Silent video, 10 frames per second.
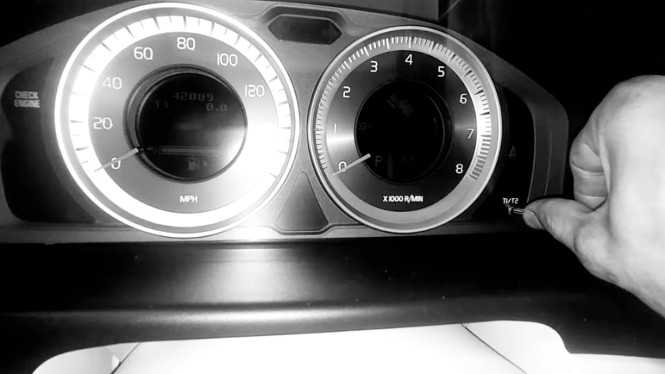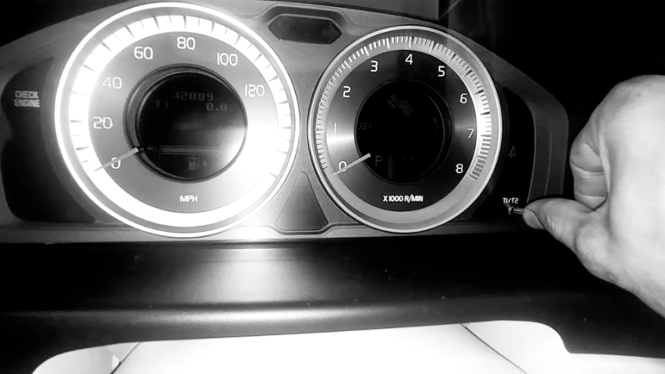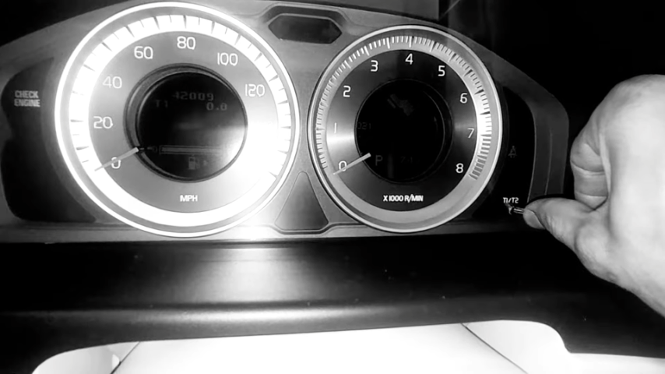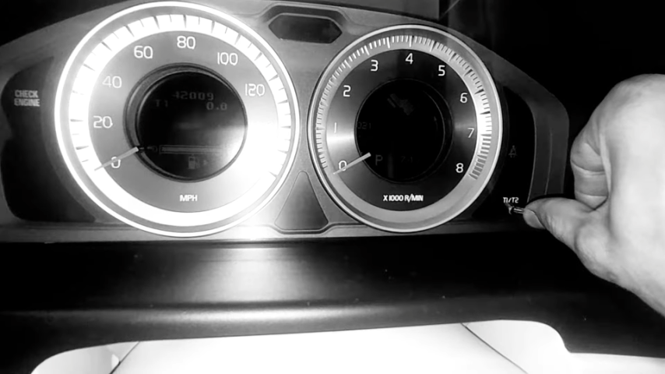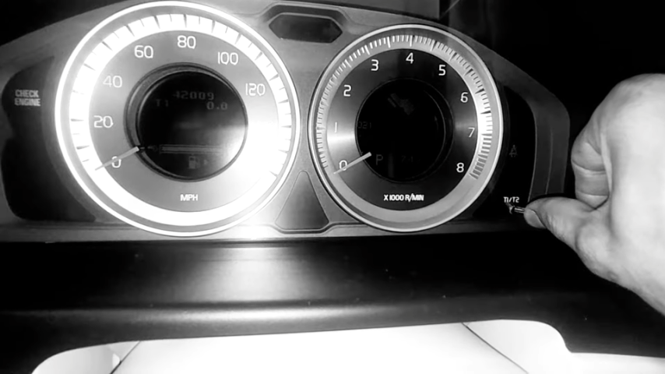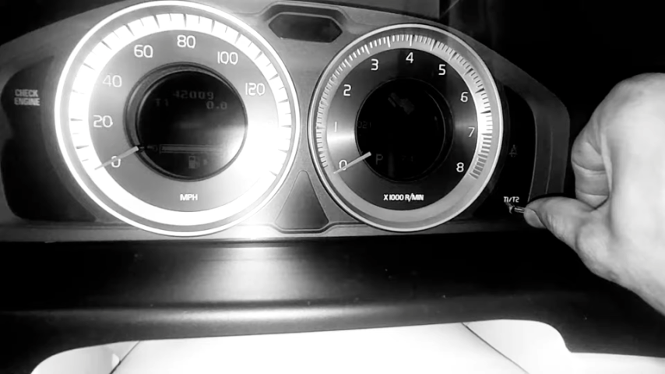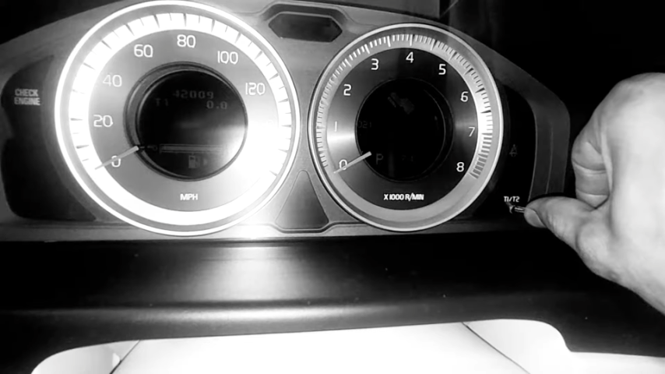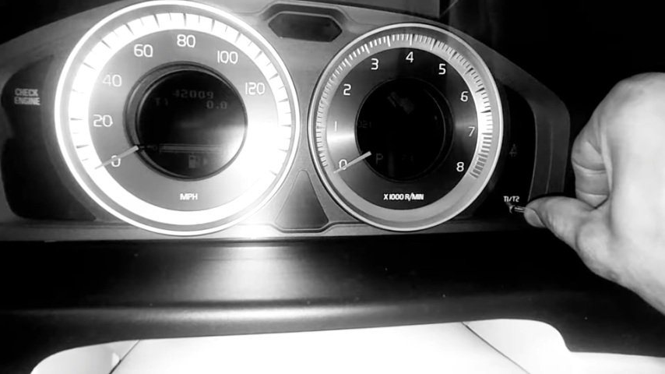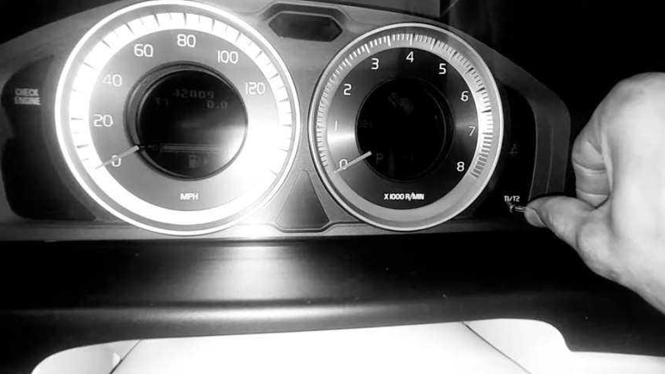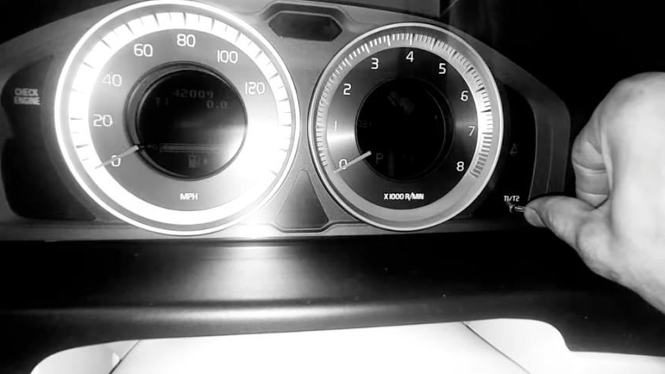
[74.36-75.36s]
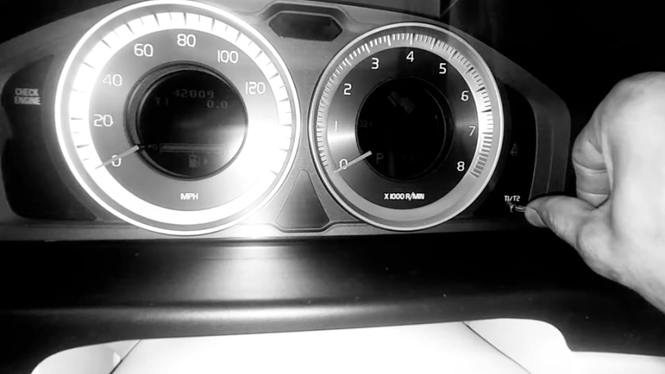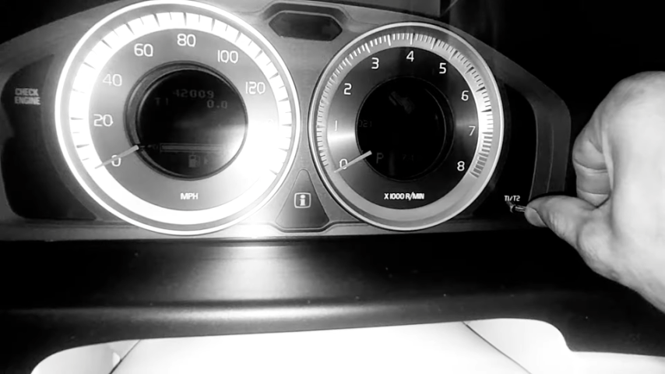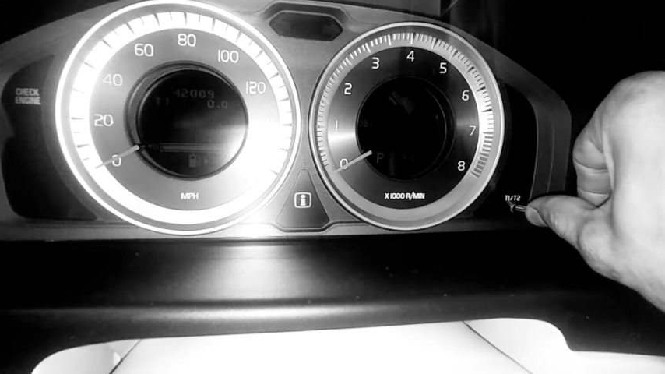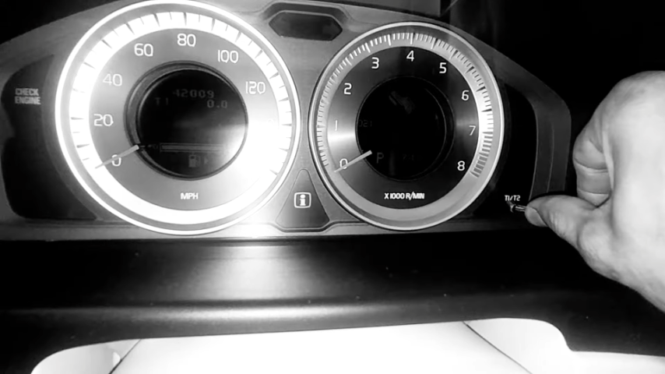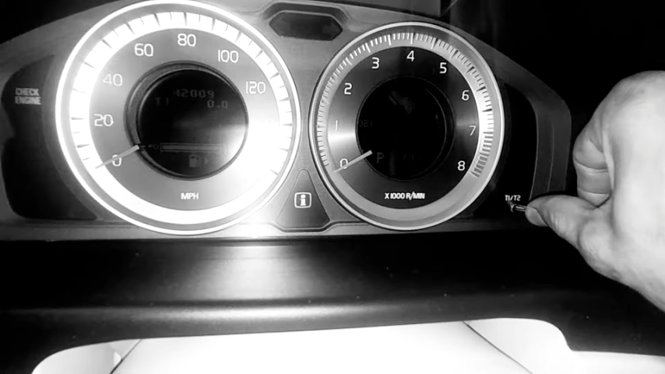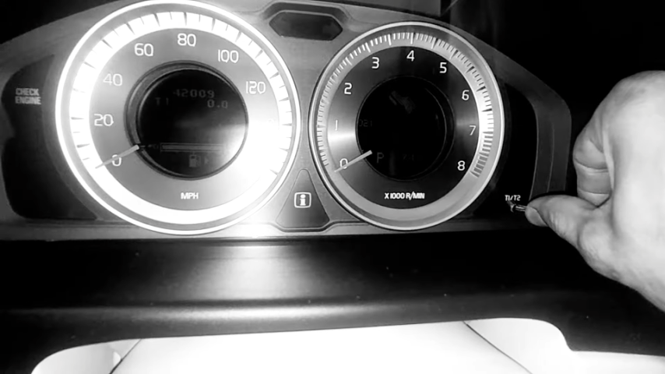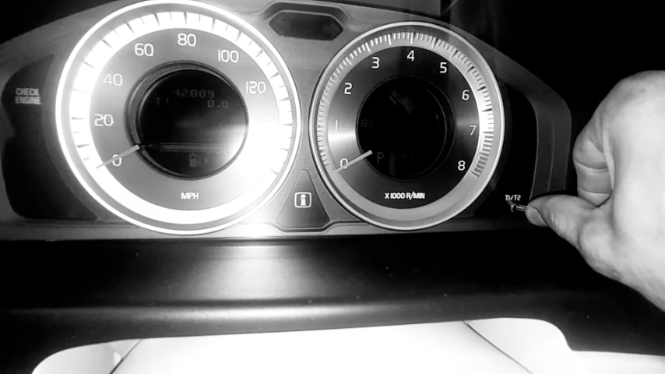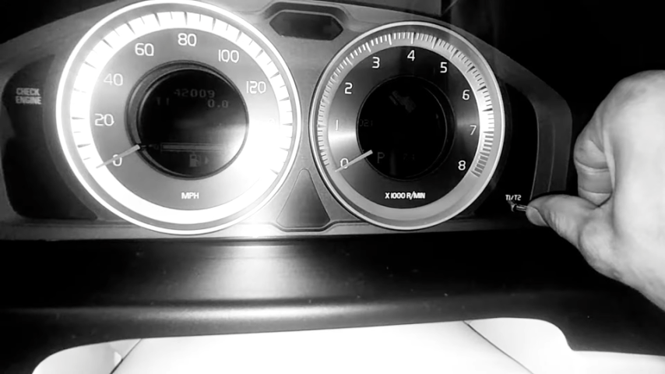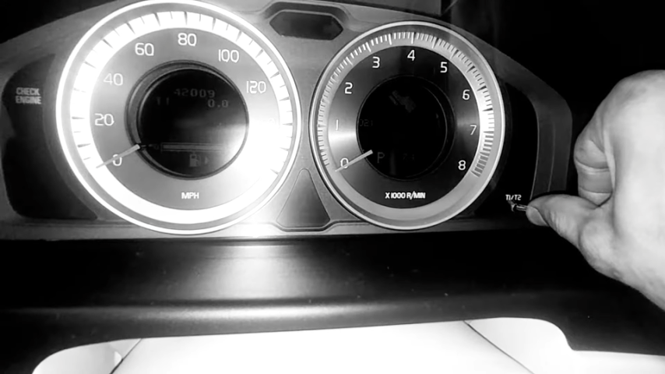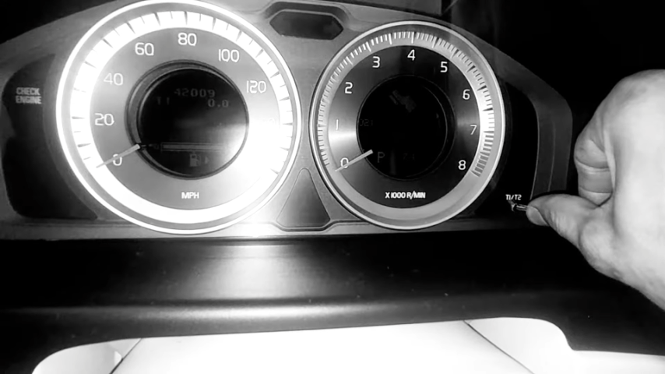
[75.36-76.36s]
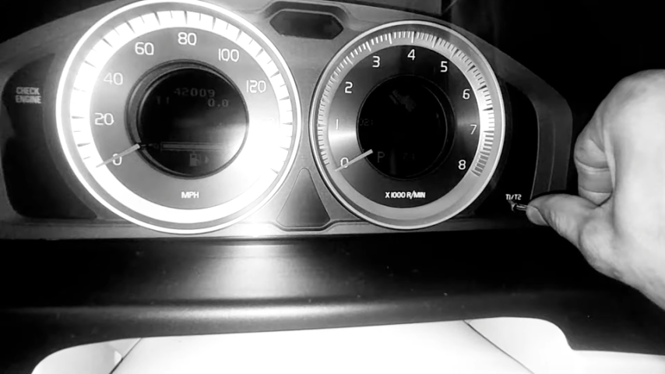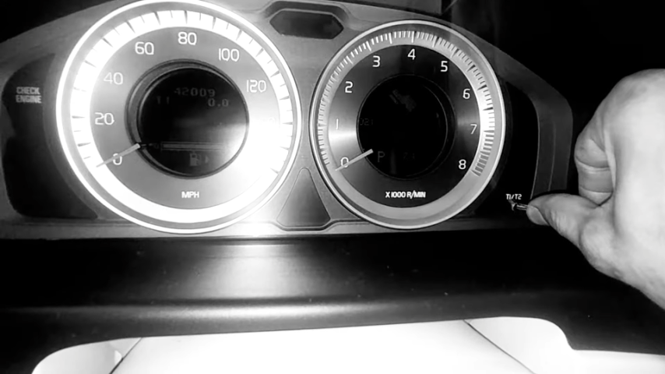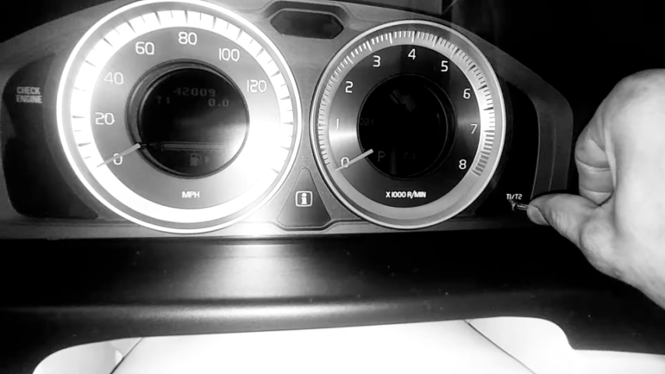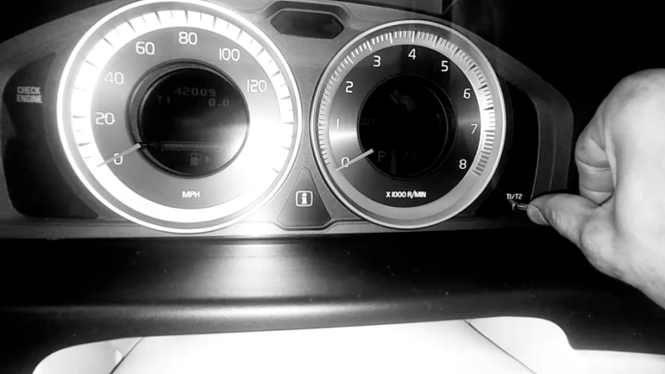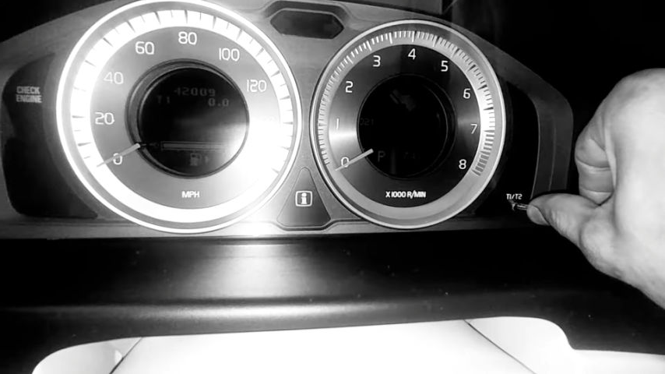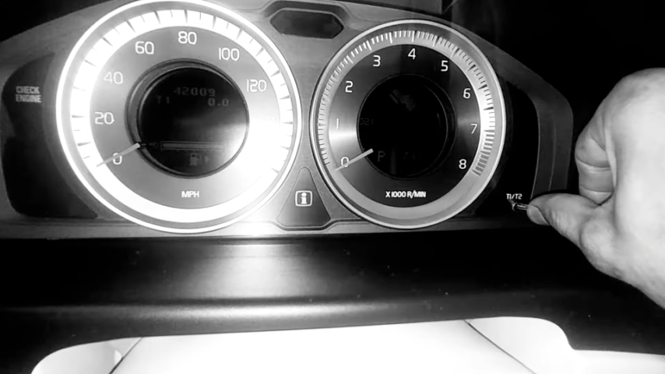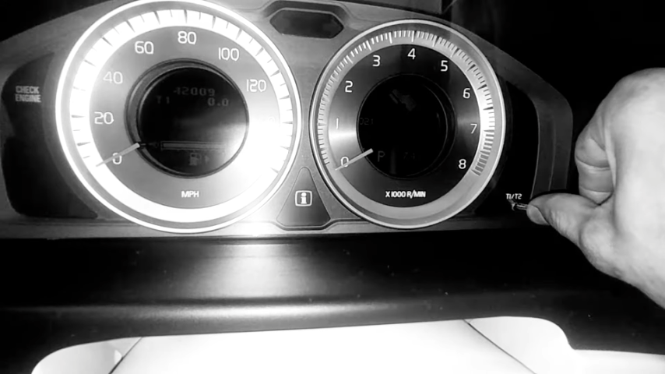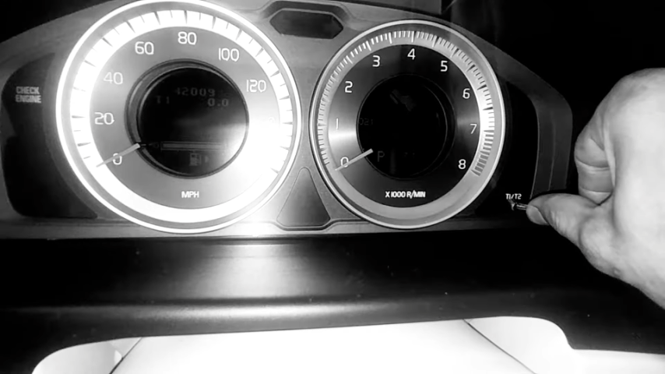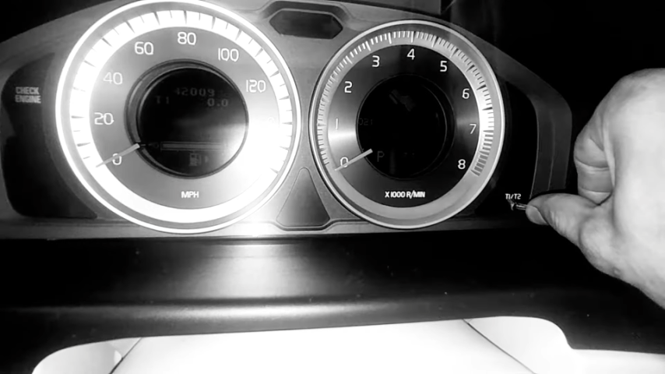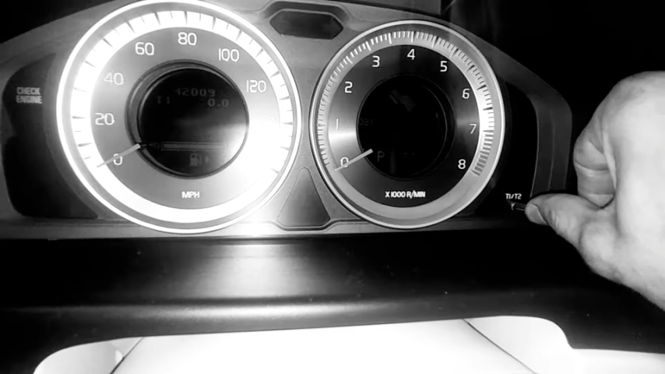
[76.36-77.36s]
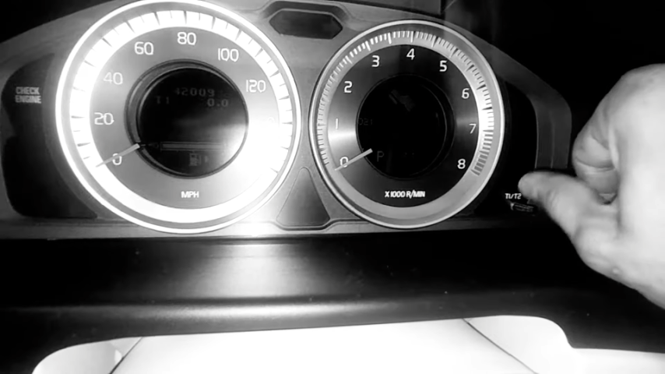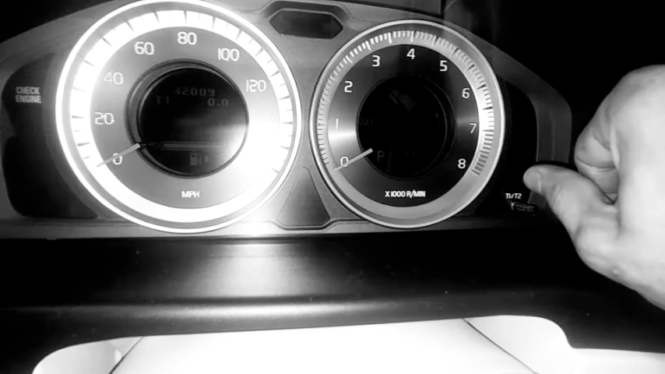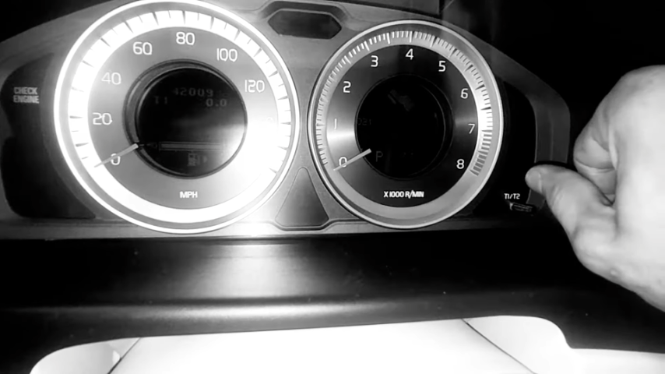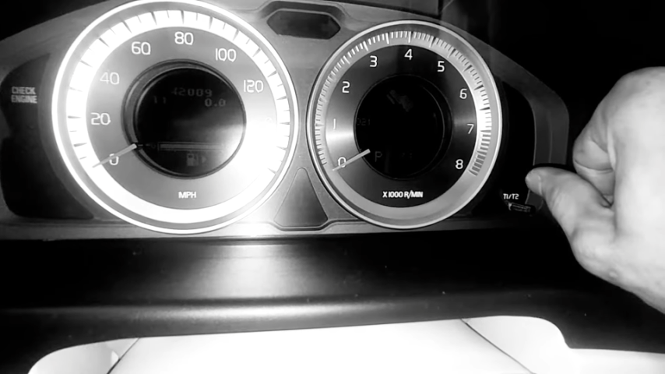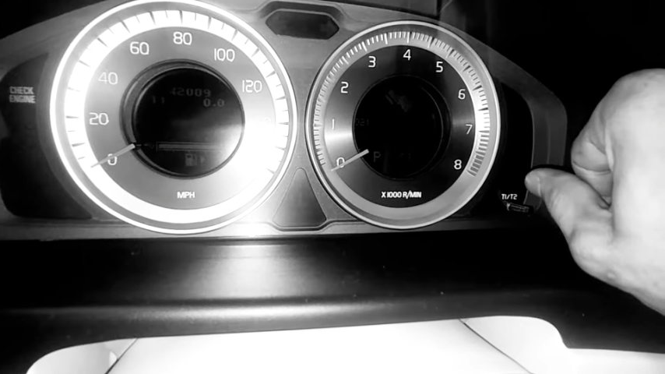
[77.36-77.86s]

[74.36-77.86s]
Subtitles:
(no speaker visible)